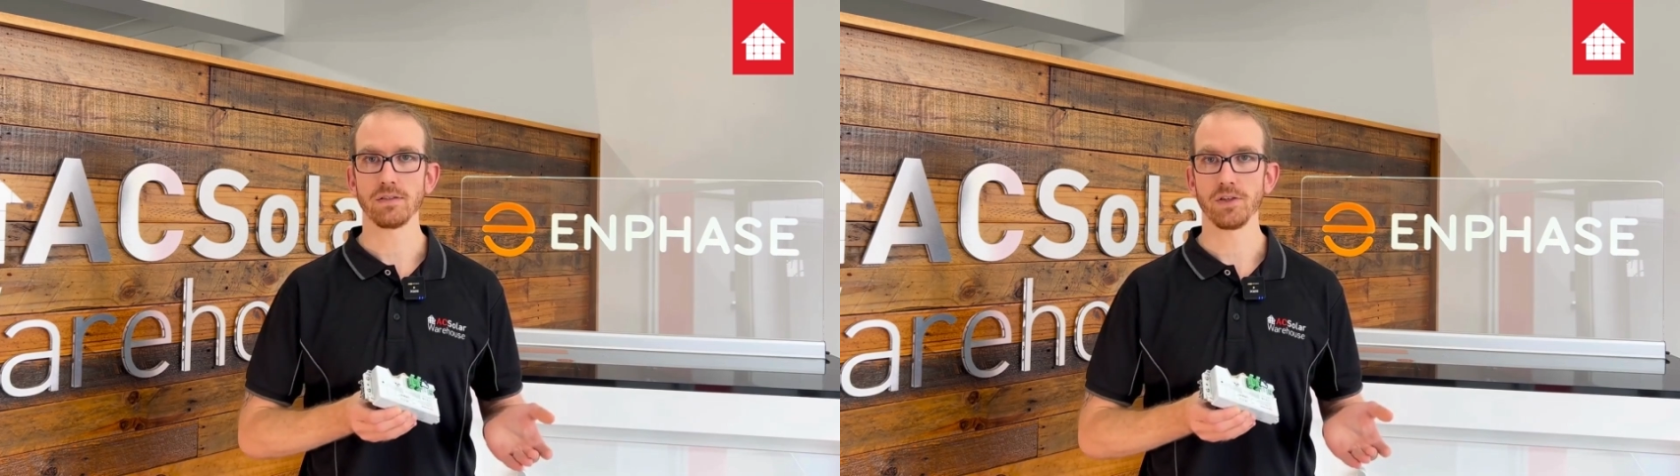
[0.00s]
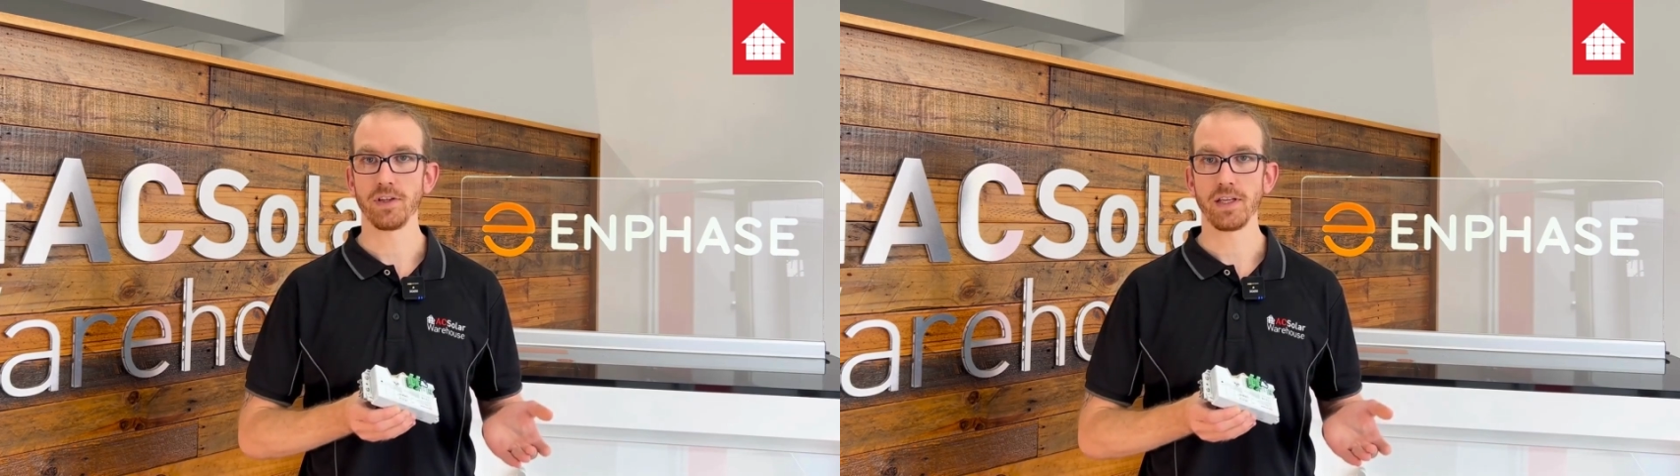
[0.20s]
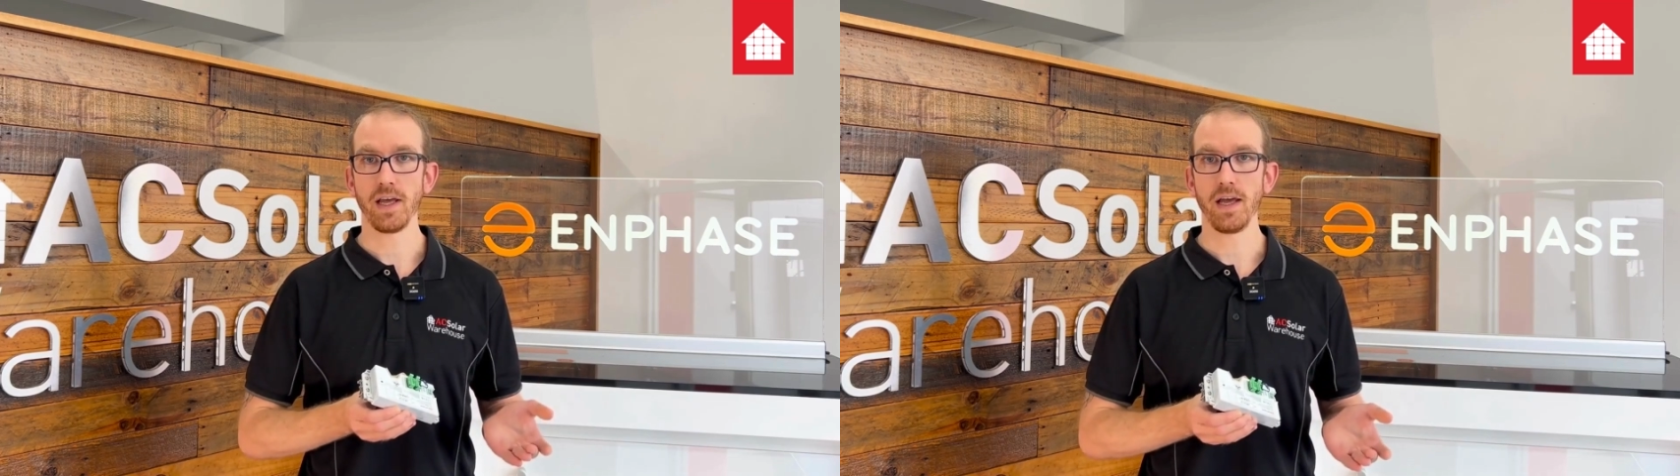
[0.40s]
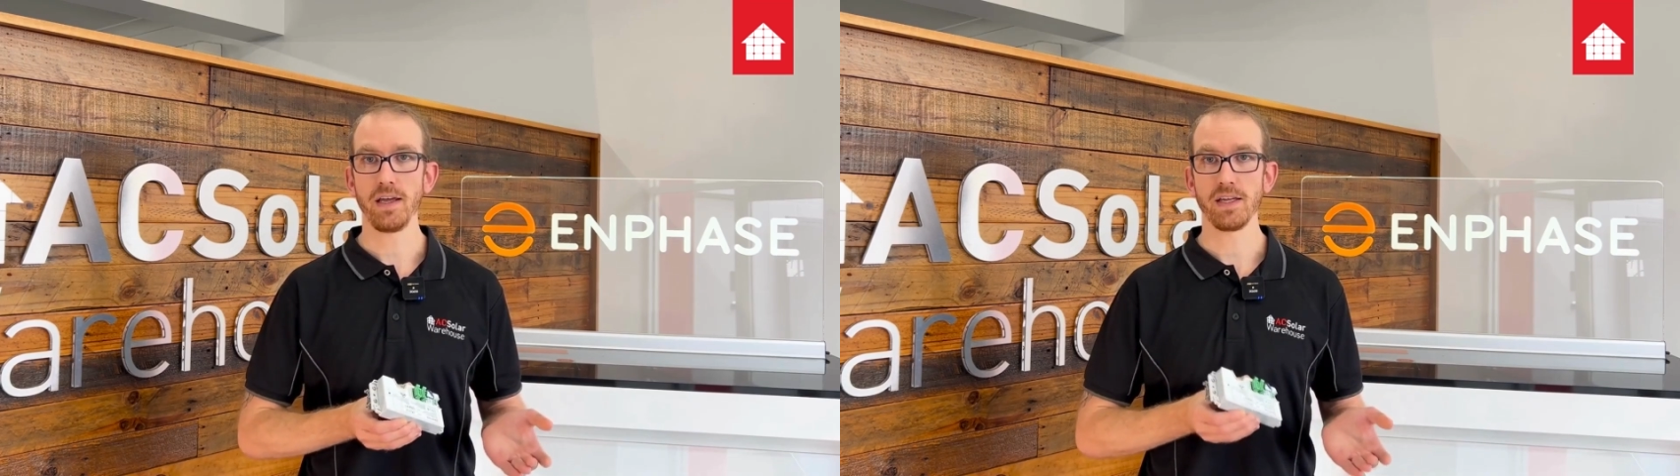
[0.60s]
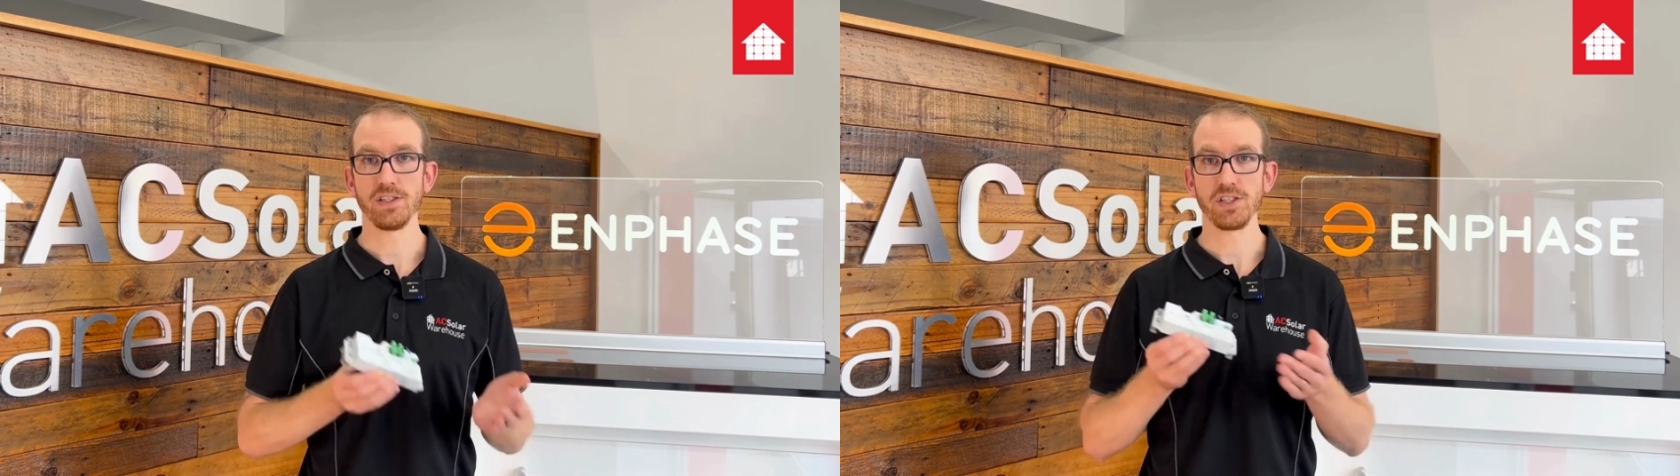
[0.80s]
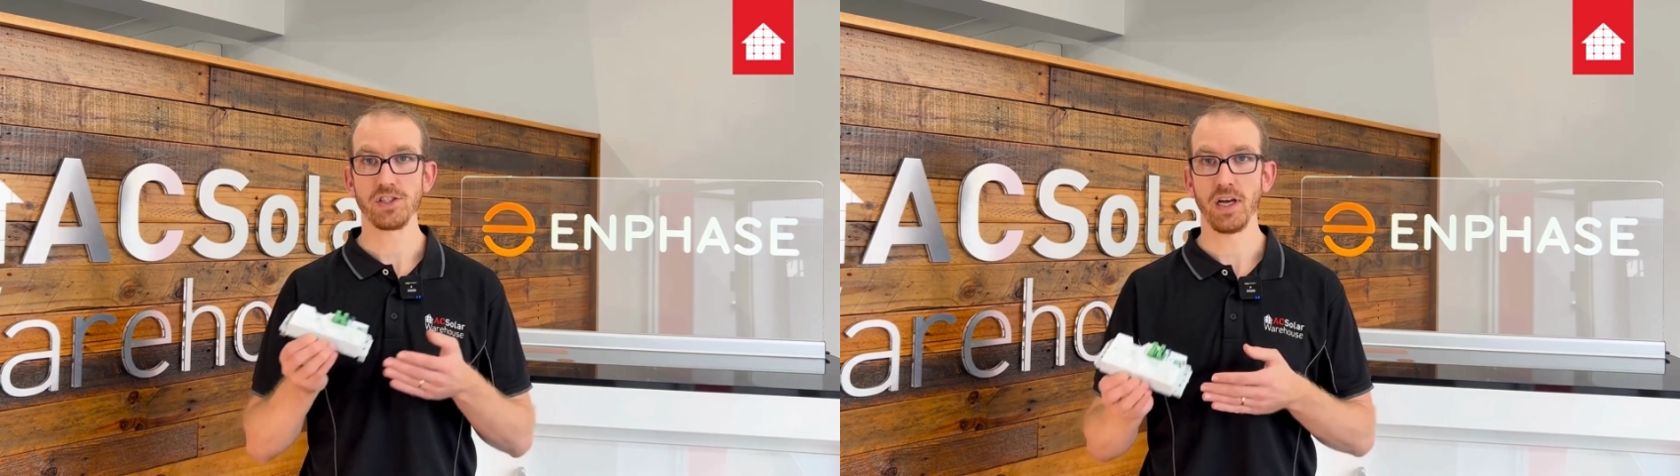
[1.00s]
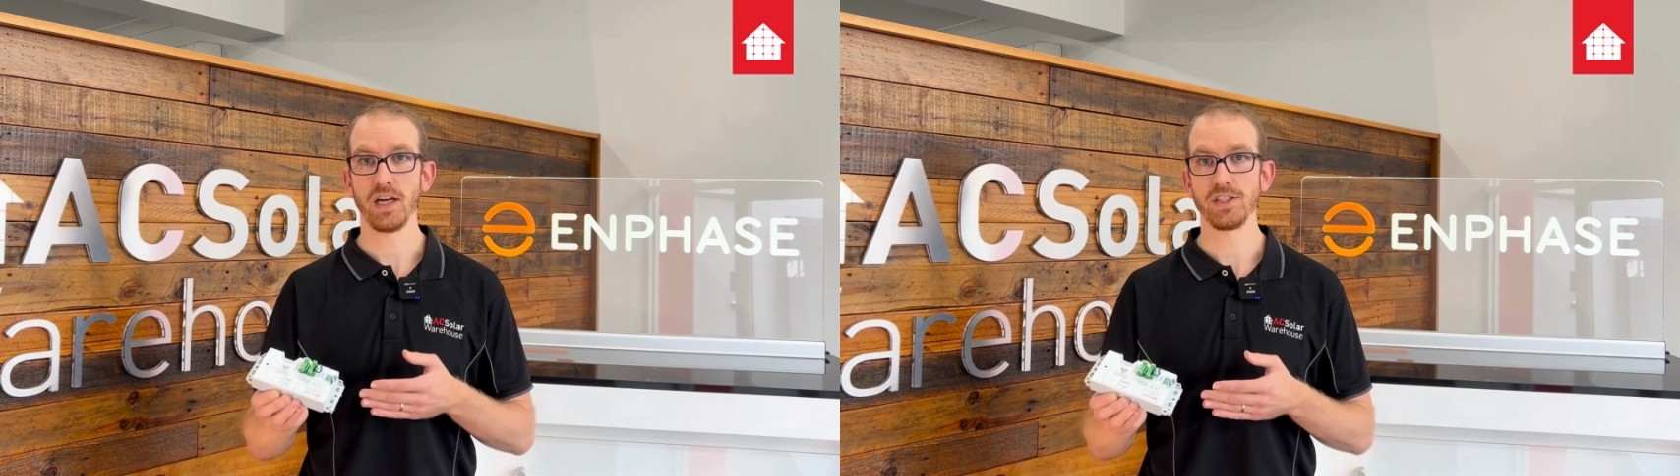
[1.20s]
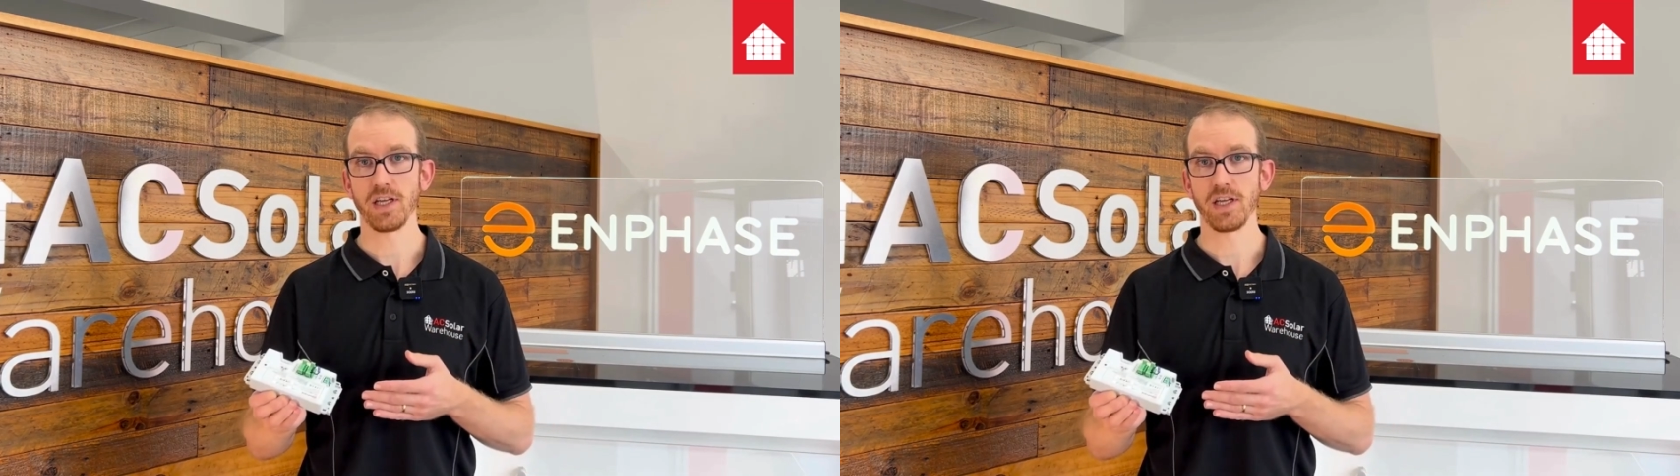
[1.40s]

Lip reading: during the day and discharging